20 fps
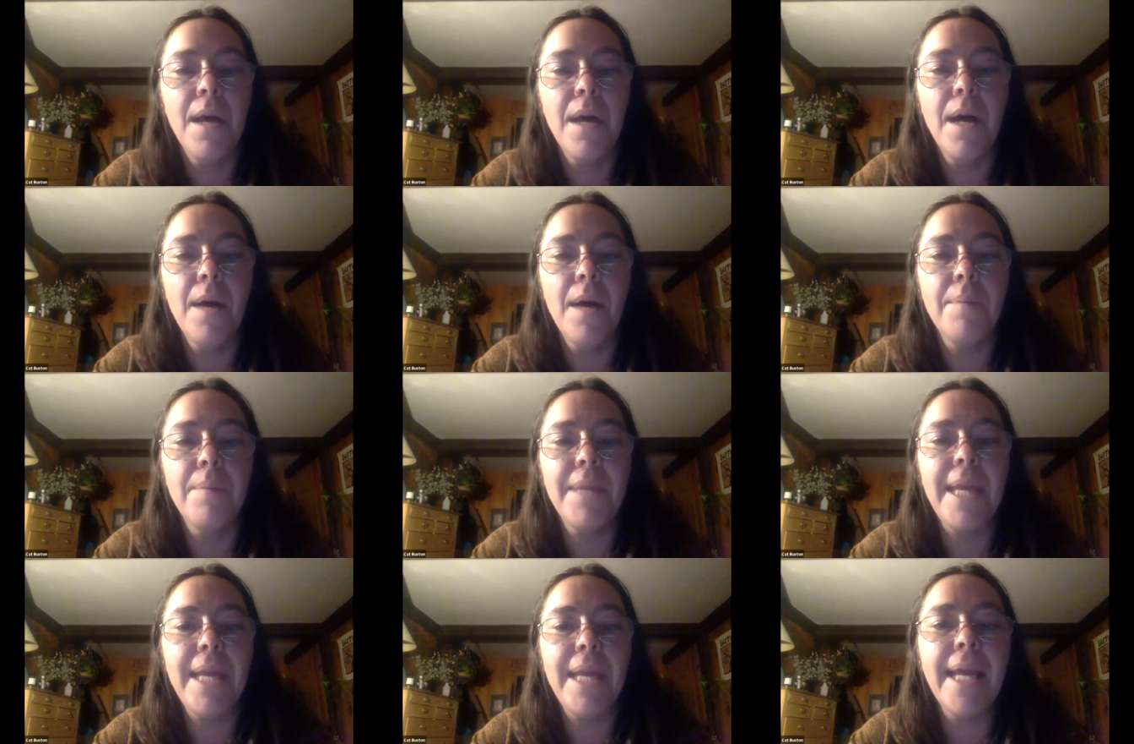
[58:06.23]

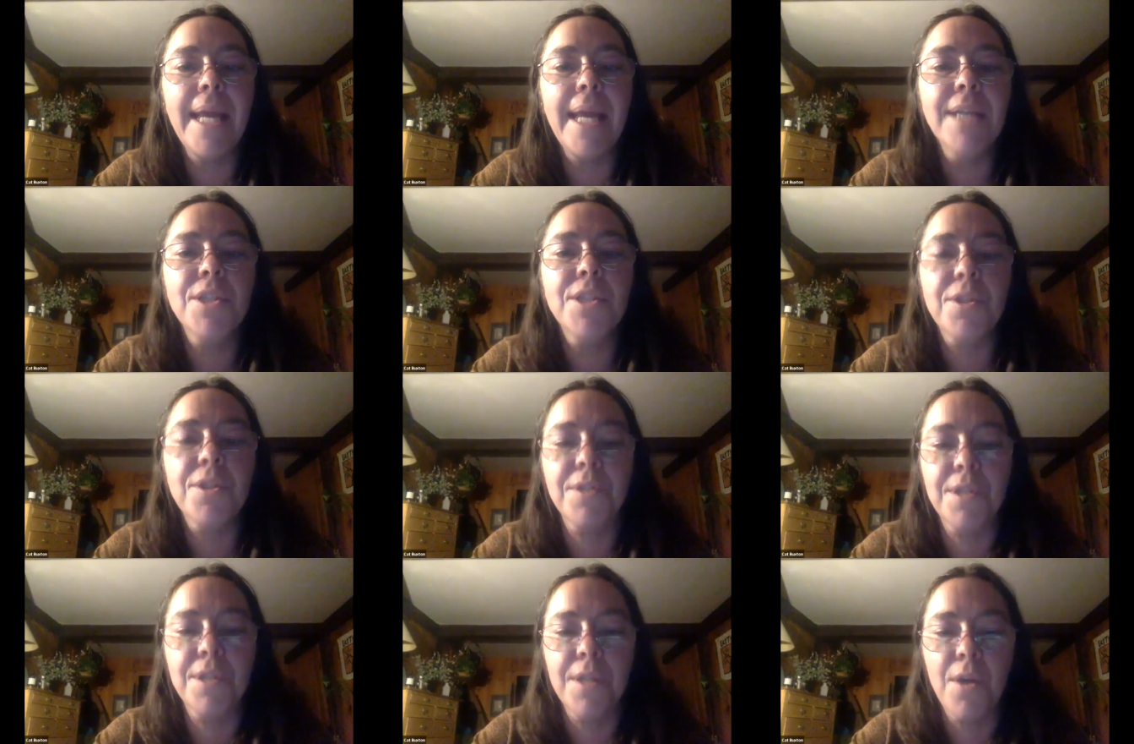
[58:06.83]
The
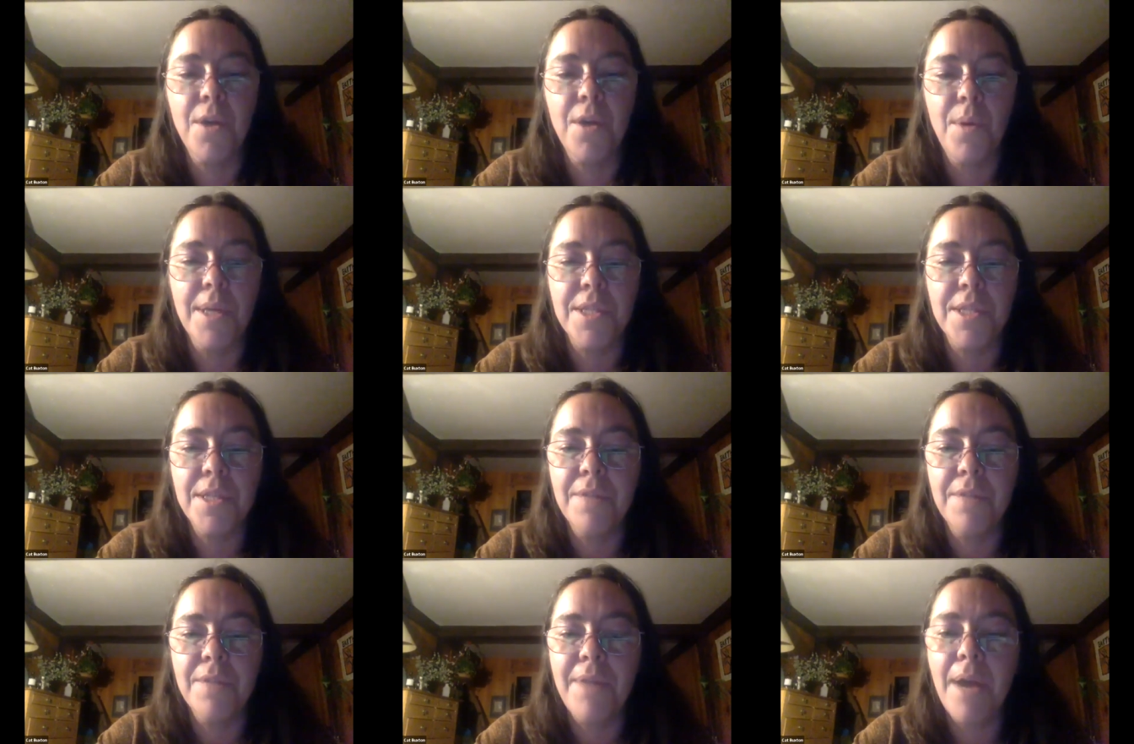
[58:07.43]
answer to the
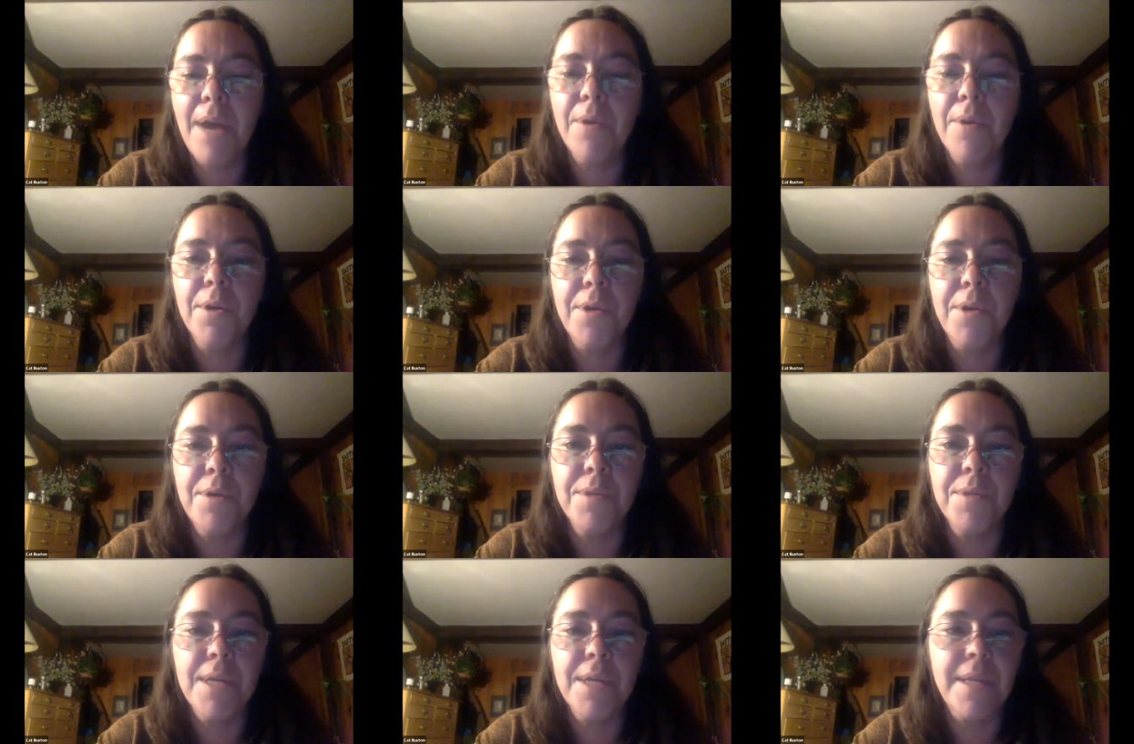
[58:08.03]
question of how you're
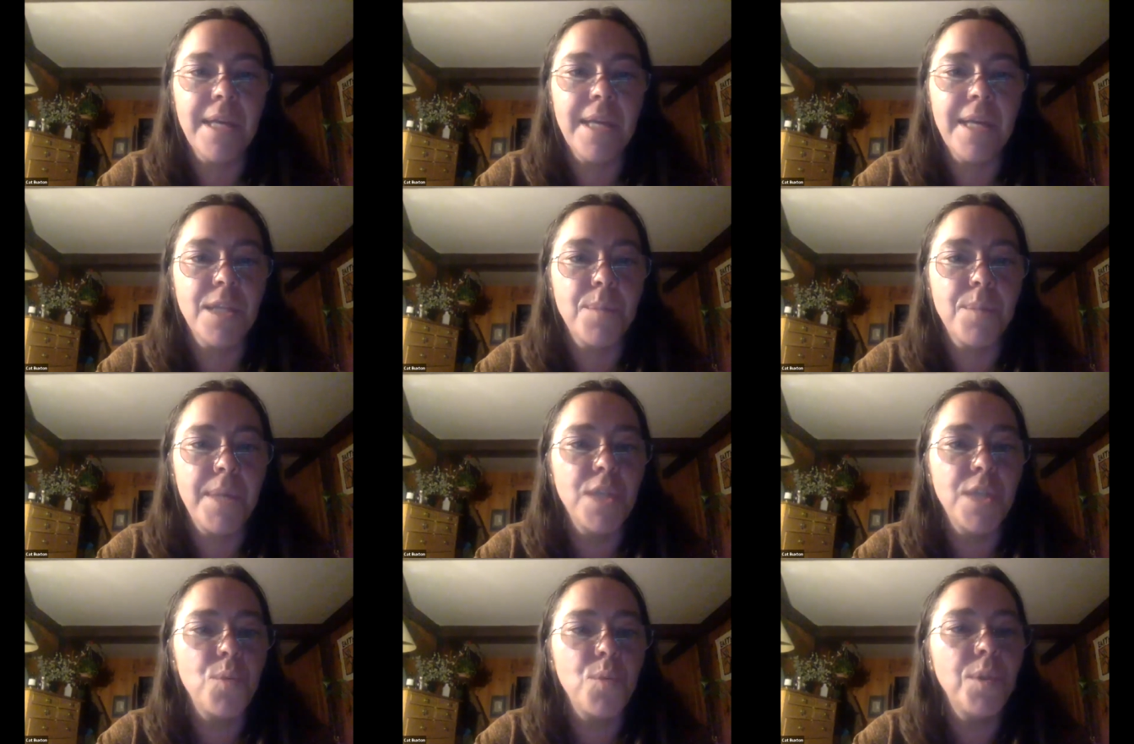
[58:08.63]
using that
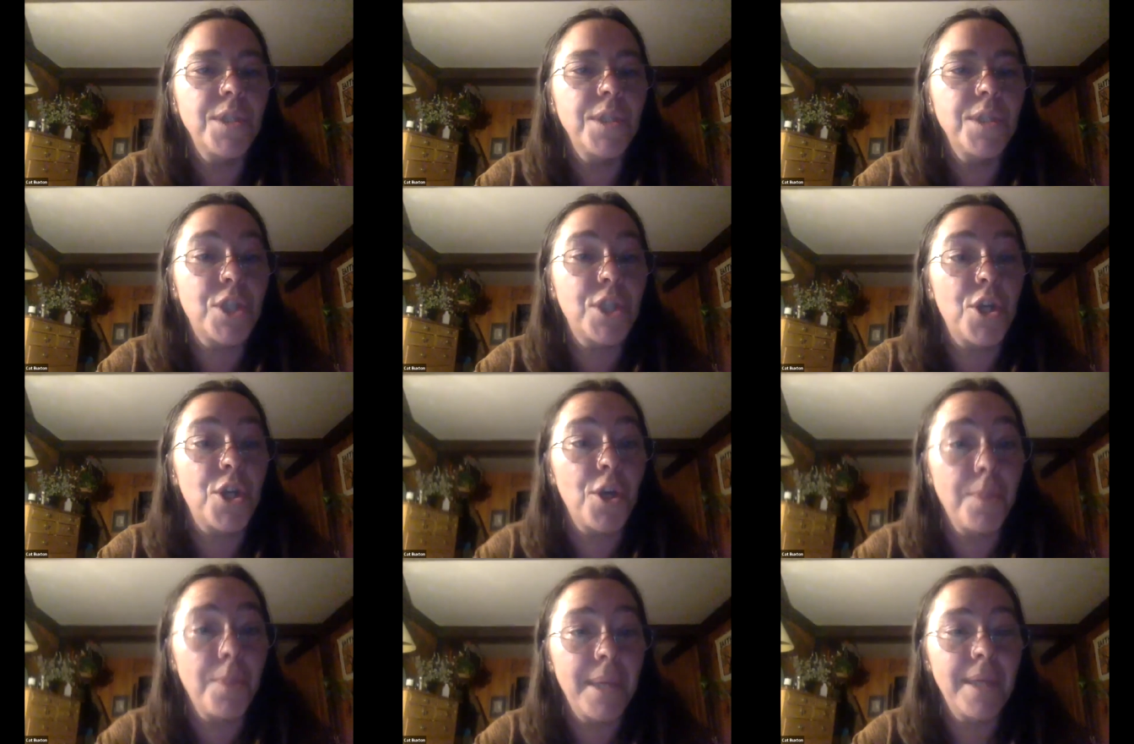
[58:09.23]
space will
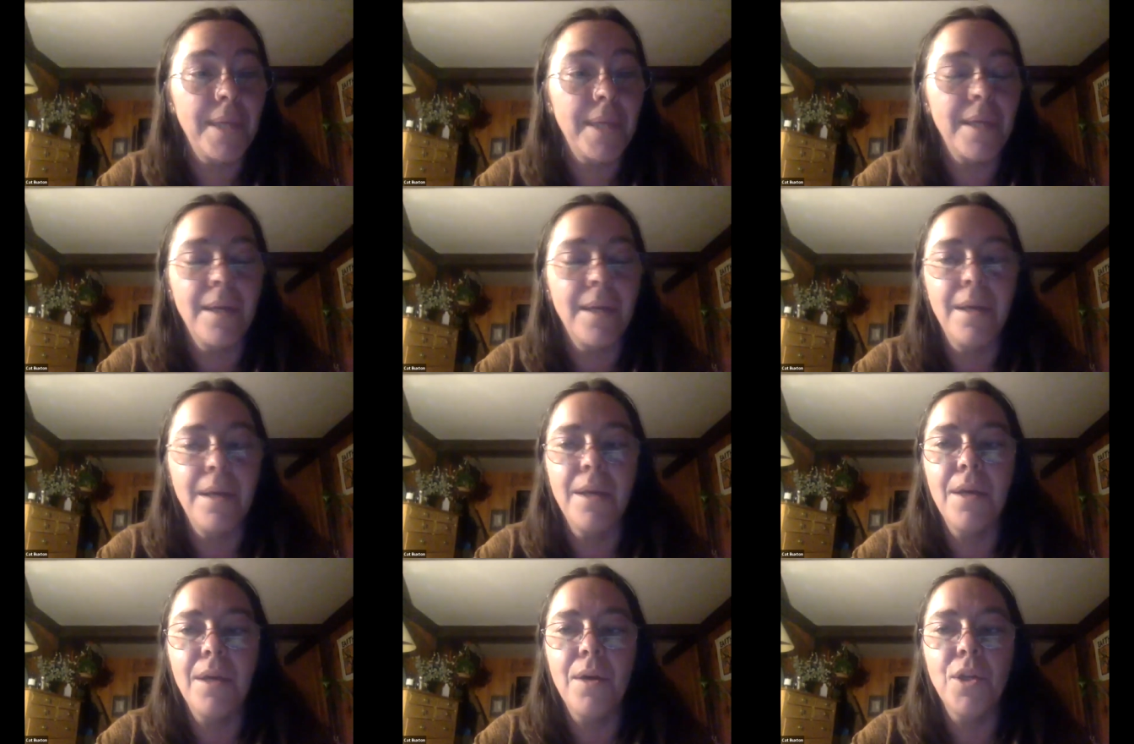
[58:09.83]
determine,
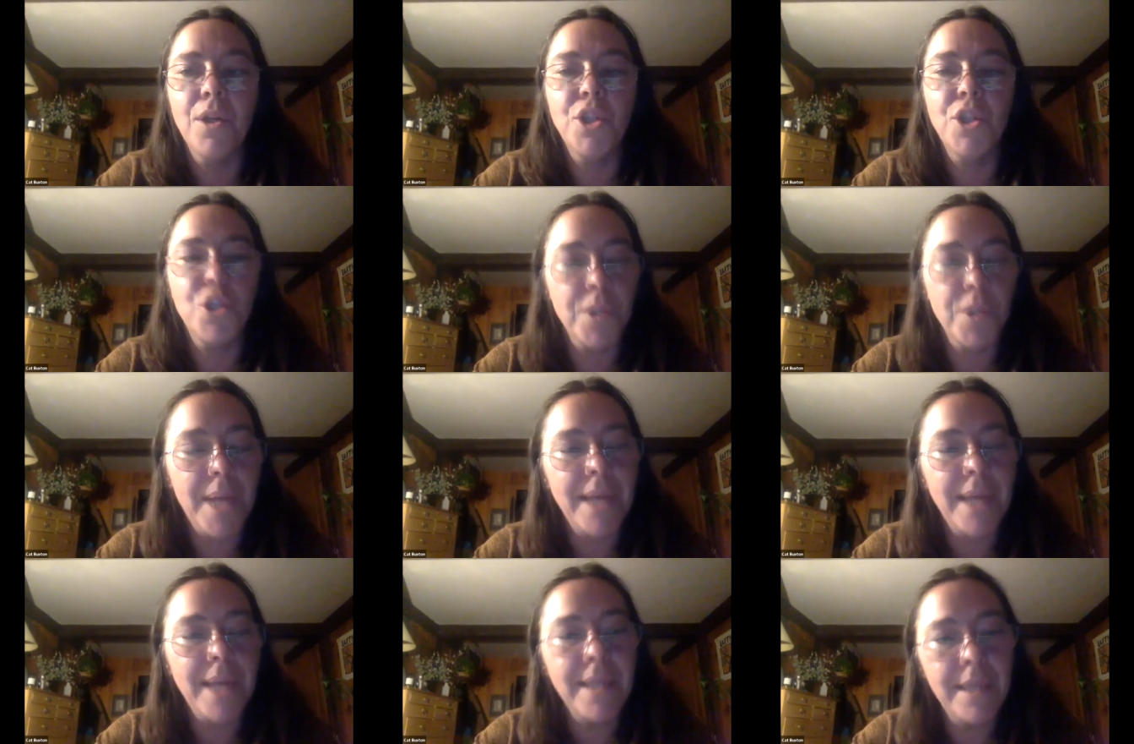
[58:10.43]

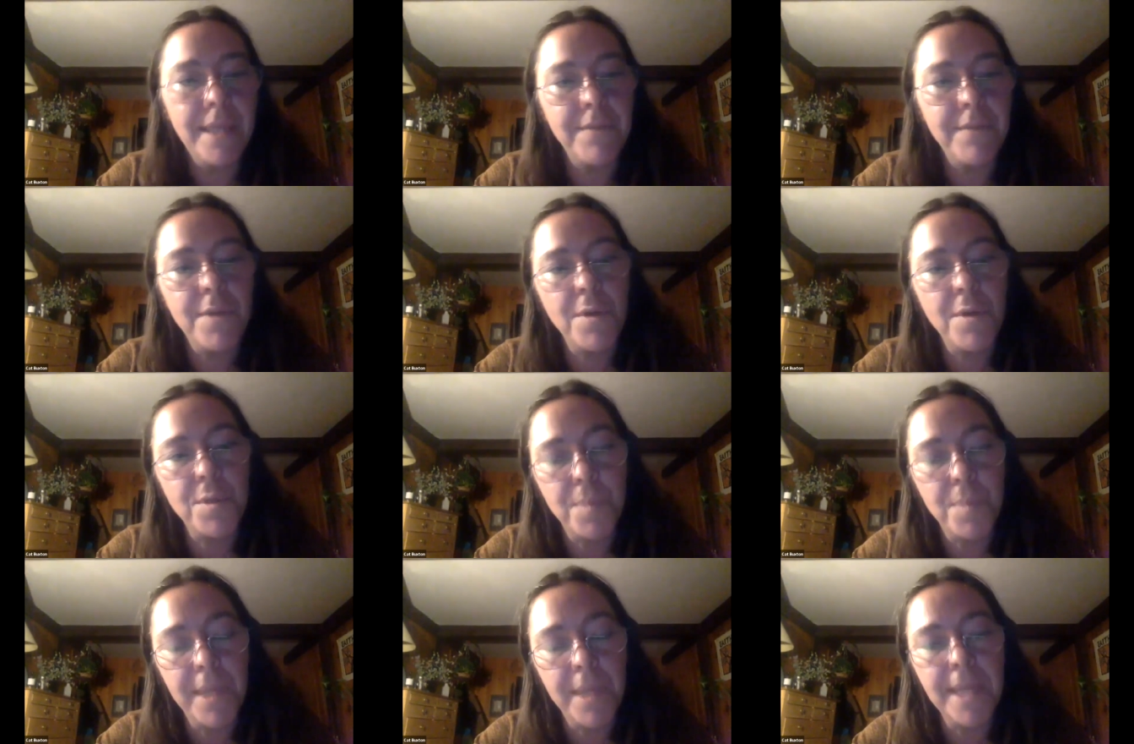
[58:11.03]
should I leave
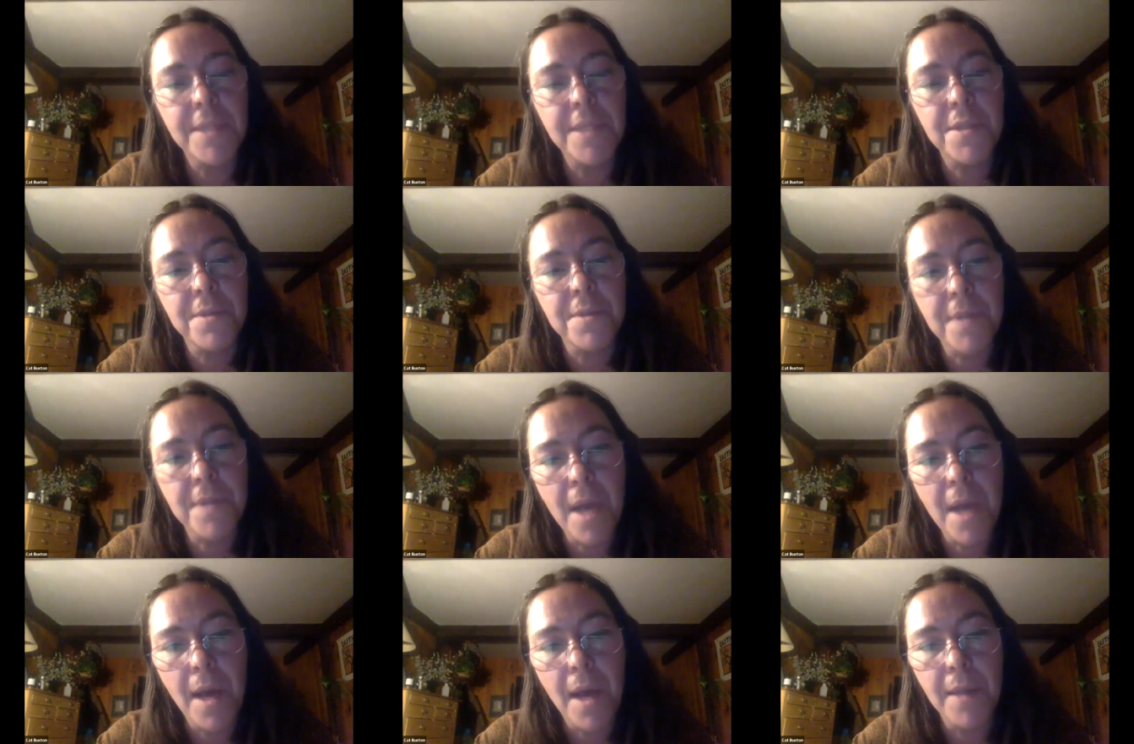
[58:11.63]
those plants or
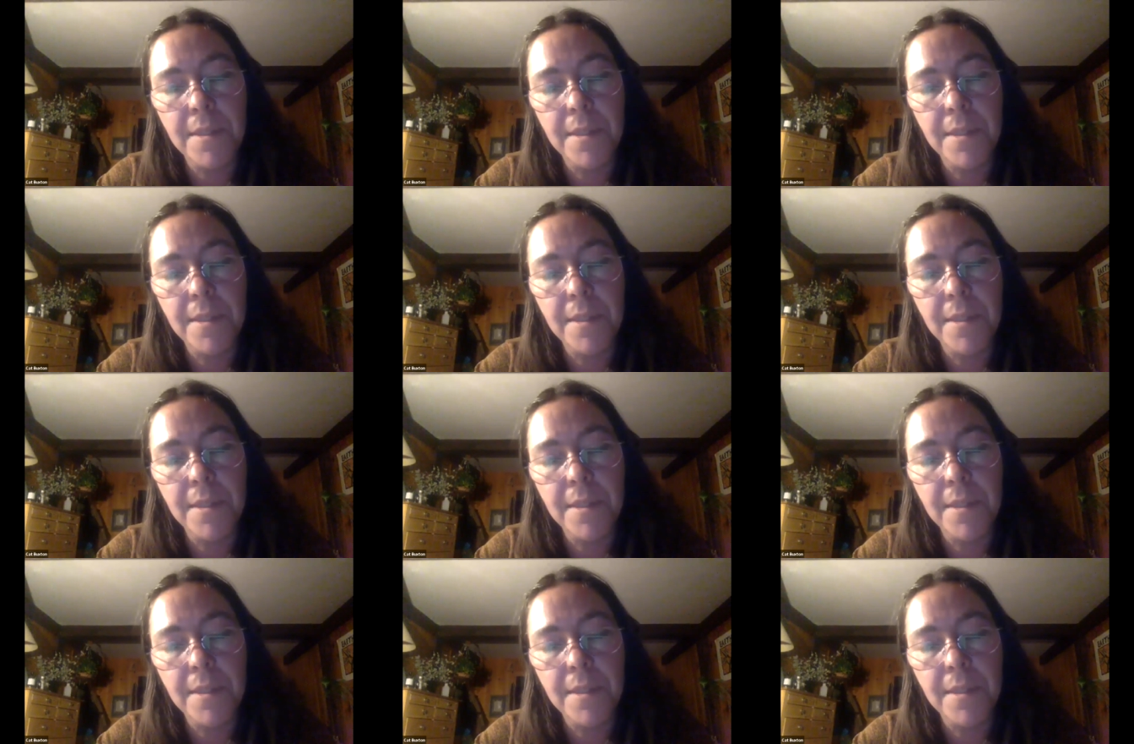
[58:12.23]
not?